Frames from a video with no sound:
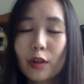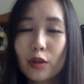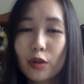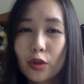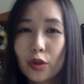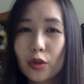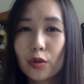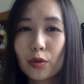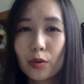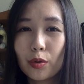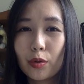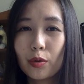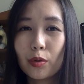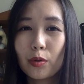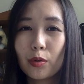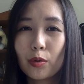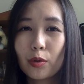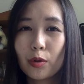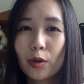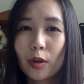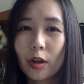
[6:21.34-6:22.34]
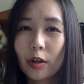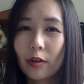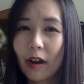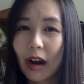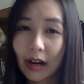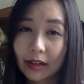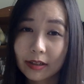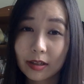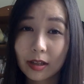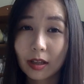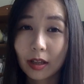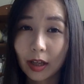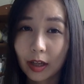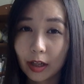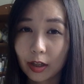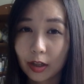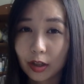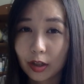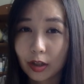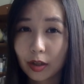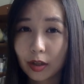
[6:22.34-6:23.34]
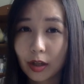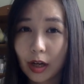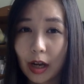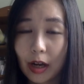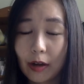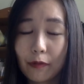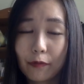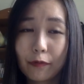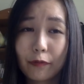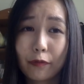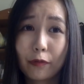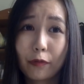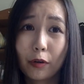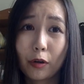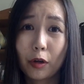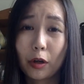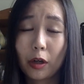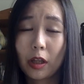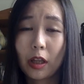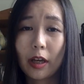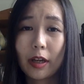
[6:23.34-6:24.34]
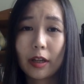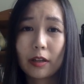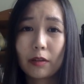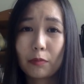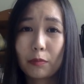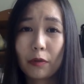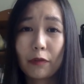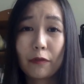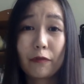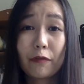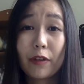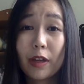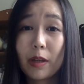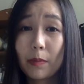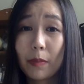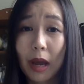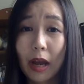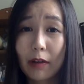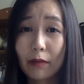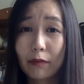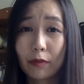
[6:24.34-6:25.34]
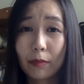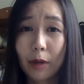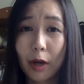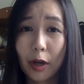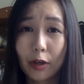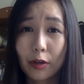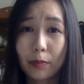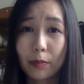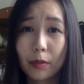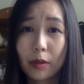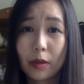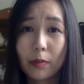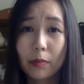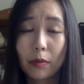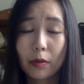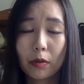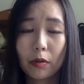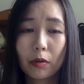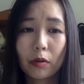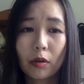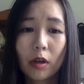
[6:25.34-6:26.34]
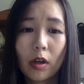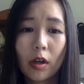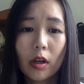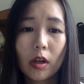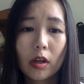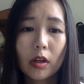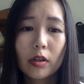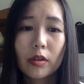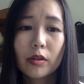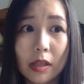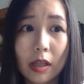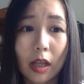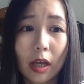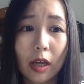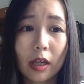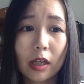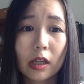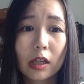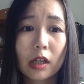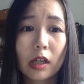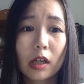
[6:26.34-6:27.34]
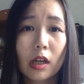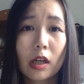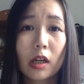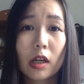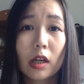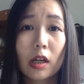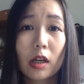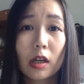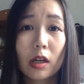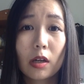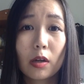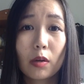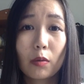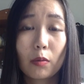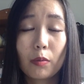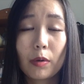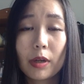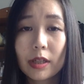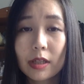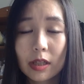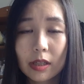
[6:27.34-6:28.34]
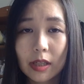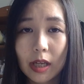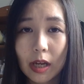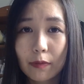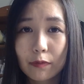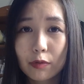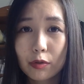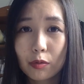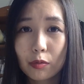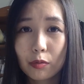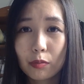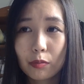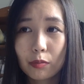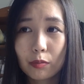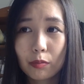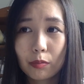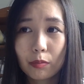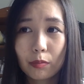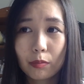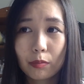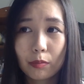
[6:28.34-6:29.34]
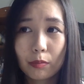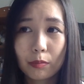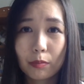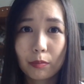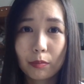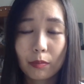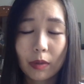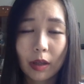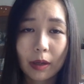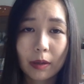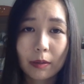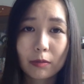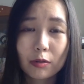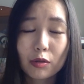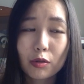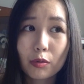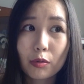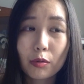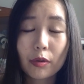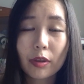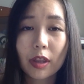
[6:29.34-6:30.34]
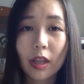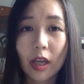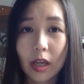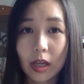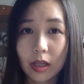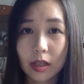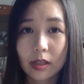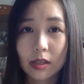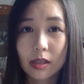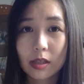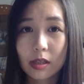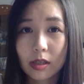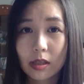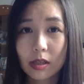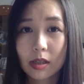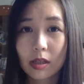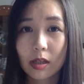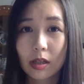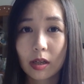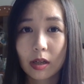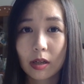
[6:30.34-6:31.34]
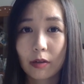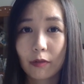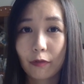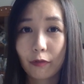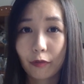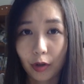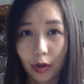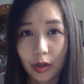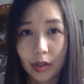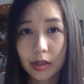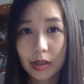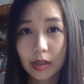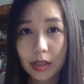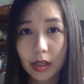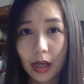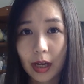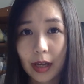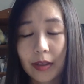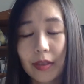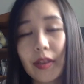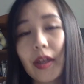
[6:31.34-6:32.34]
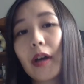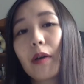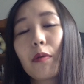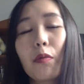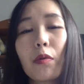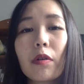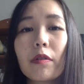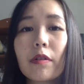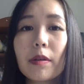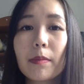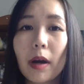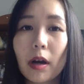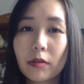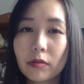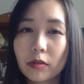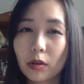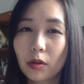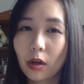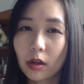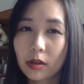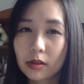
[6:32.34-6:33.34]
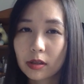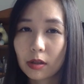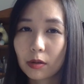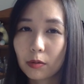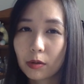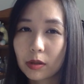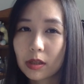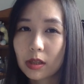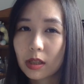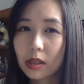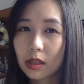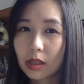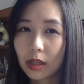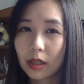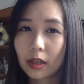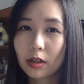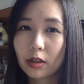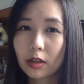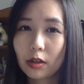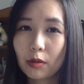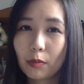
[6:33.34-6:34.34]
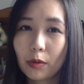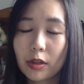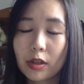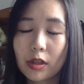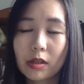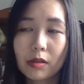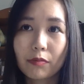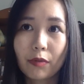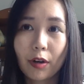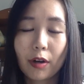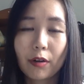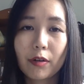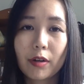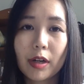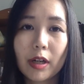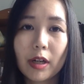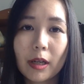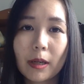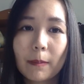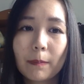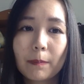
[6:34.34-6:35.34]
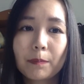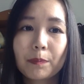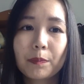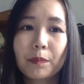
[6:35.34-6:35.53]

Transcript: to correct it later for like with feedback from other people. It's like we just have to like do things first and then worry about the consequences later, which is very